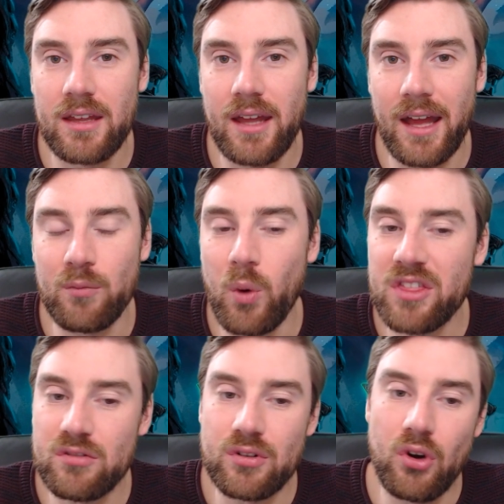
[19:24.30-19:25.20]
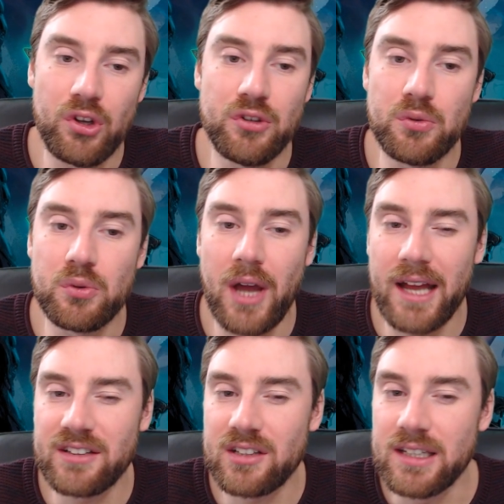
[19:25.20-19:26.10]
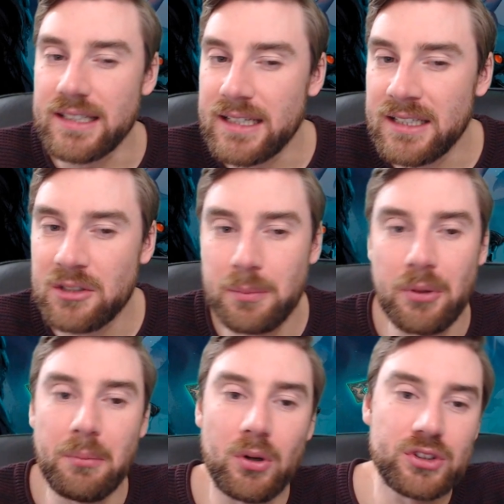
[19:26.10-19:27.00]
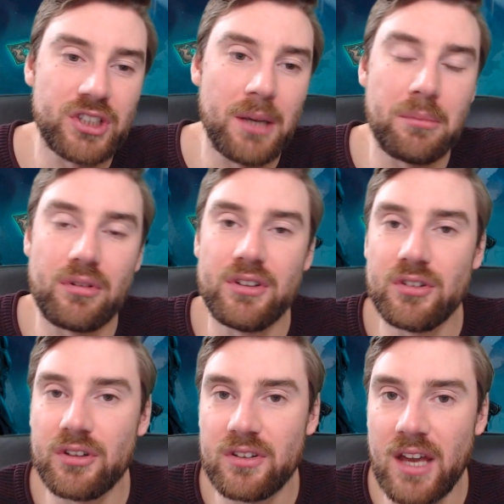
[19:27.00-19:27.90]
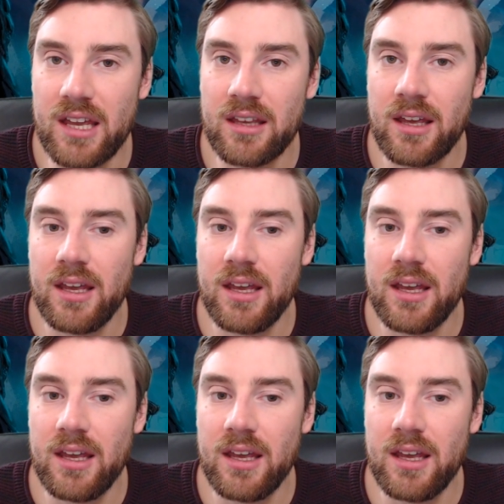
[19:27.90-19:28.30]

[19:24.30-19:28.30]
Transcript: and whether or not you'd actually need to put Bog Shaper into your deck.